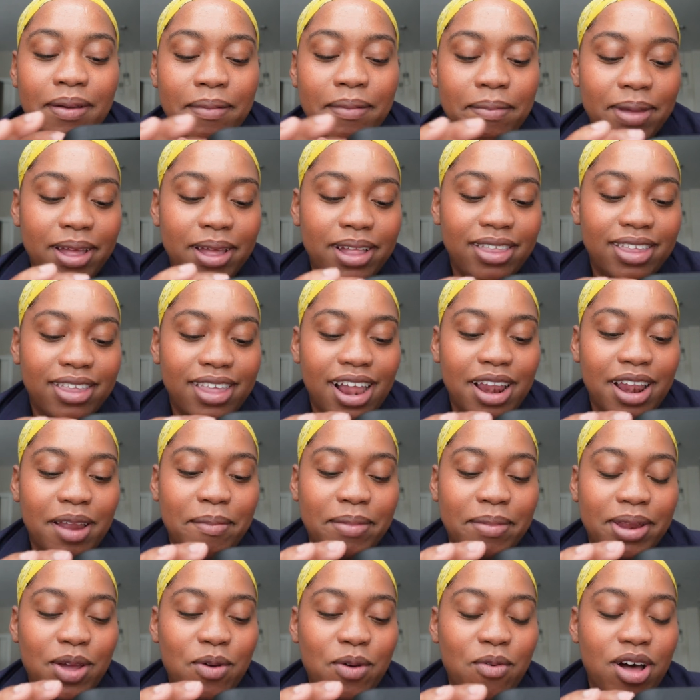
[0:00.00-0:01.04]
May I tell
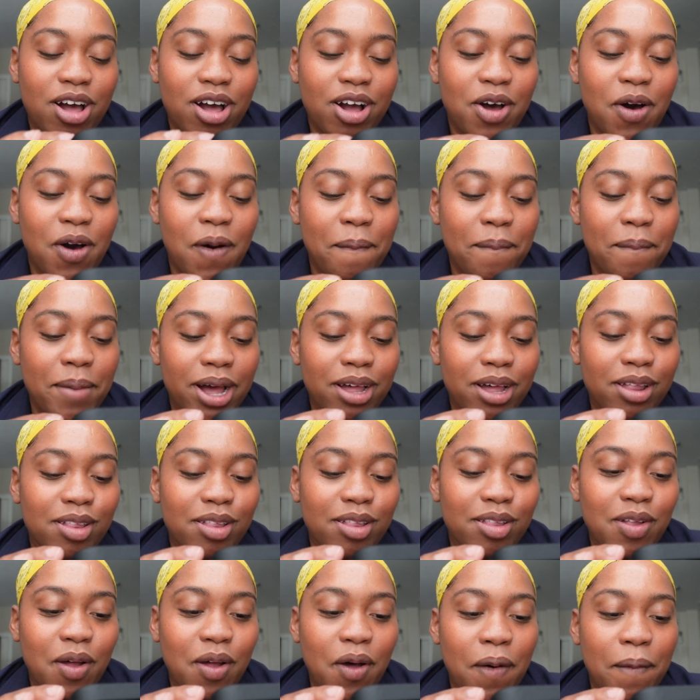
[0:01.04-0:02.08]
you, they want to come back
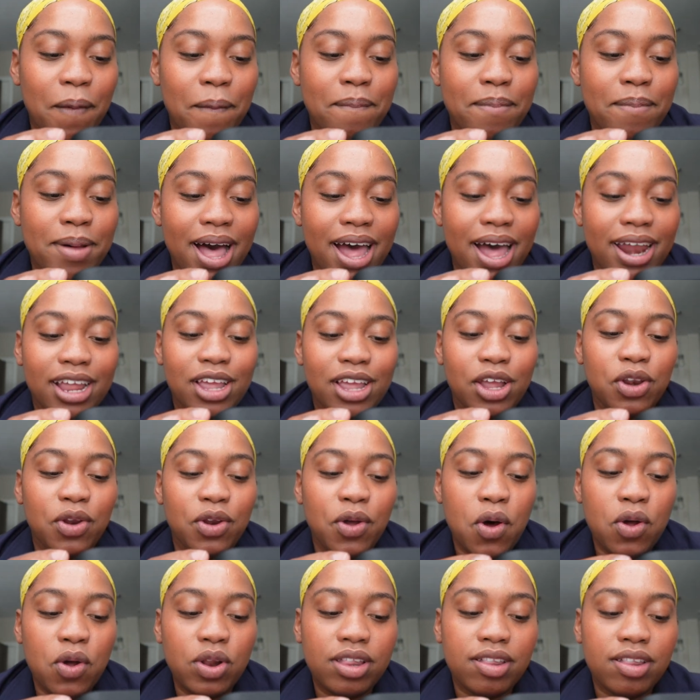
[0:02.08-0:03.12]
so bad, and you
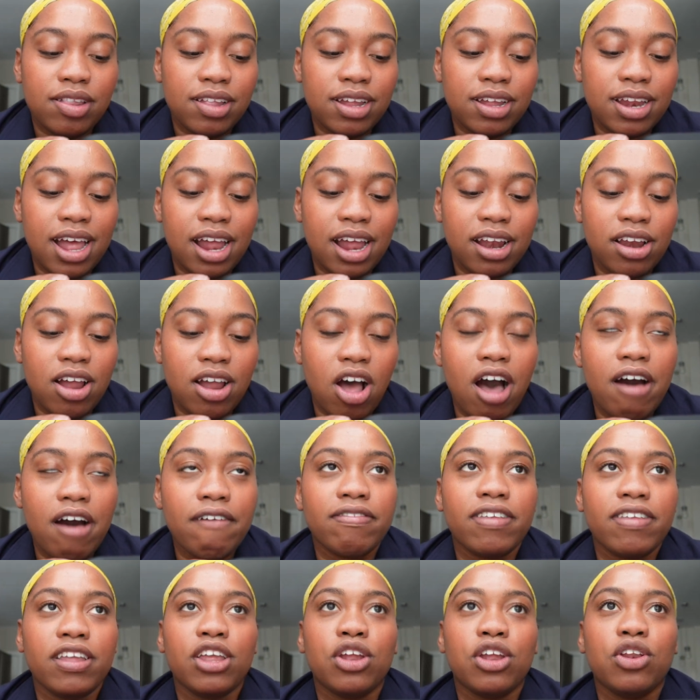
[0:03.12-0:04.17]
don't see that
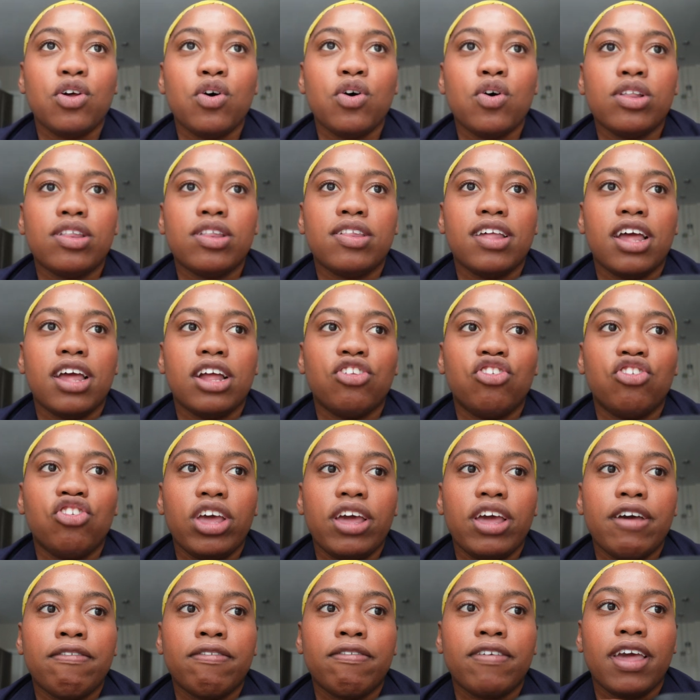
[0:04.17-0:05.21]
often. You don't see a
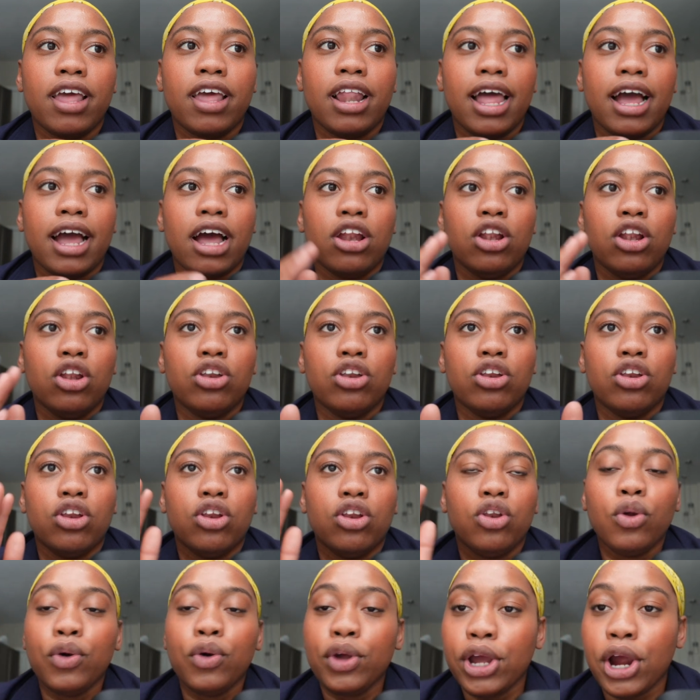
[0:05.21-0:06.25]
JFK, like a
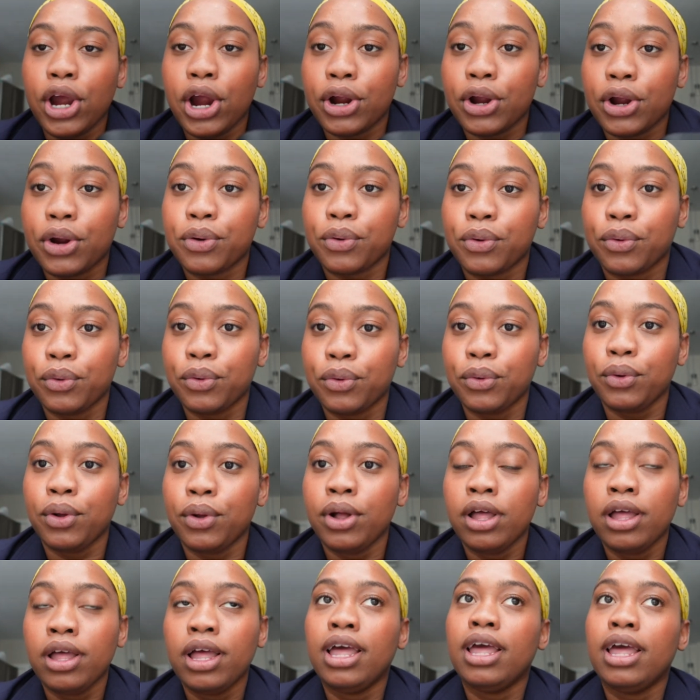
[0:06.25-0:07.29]
New York crew,
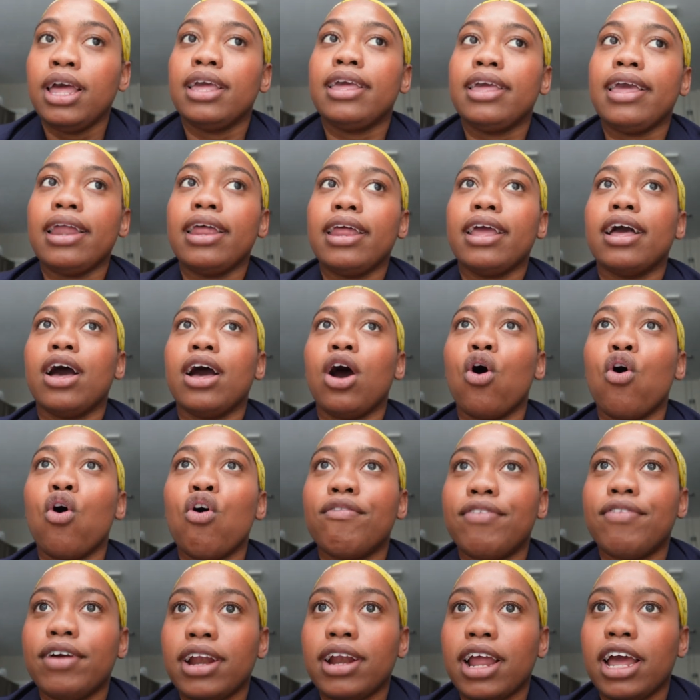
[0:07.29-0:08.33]
getting an
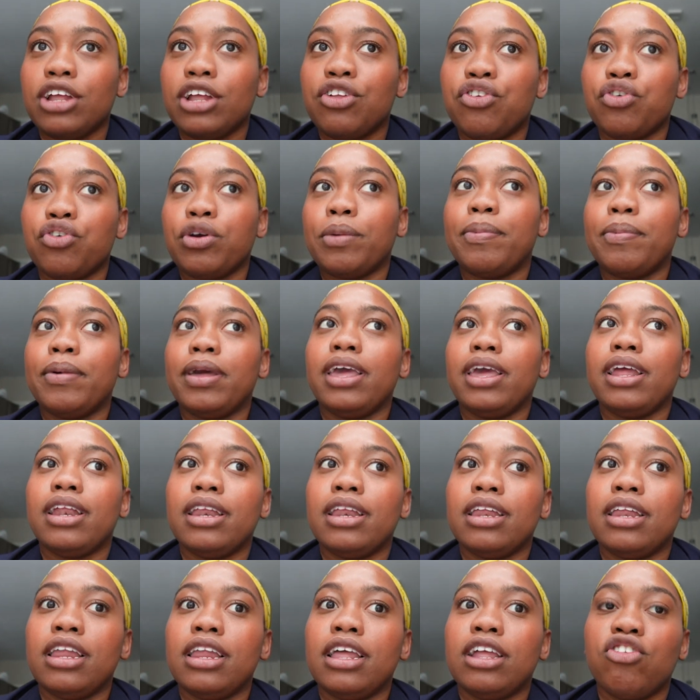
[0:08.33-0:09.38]
overnight trip
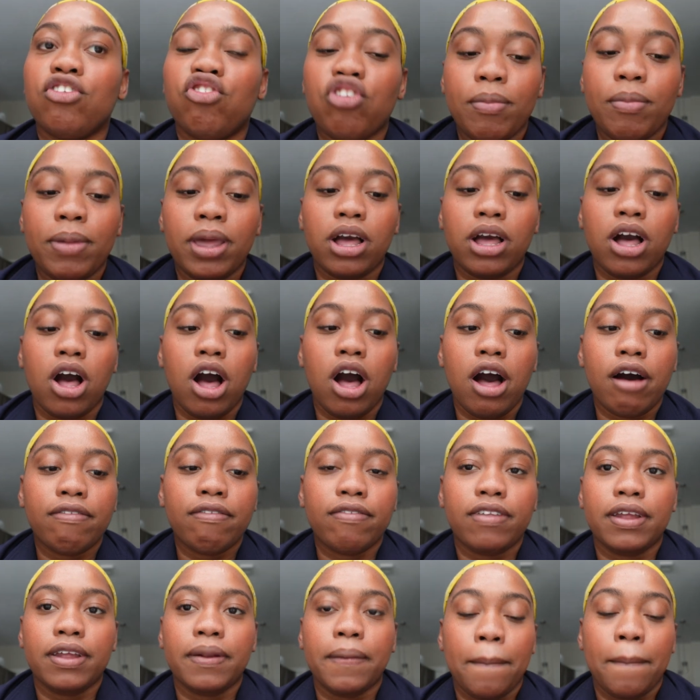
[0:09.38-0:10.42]
in, in Jamaica
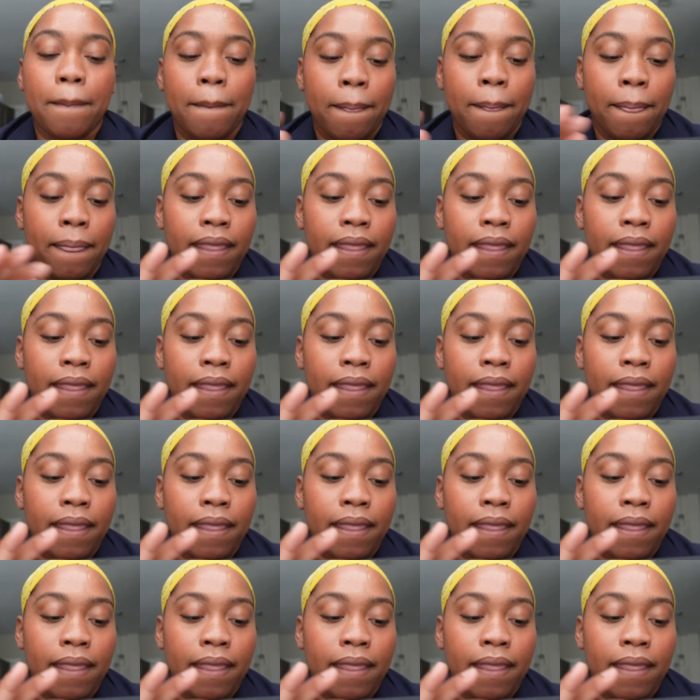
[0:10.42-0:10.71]
often.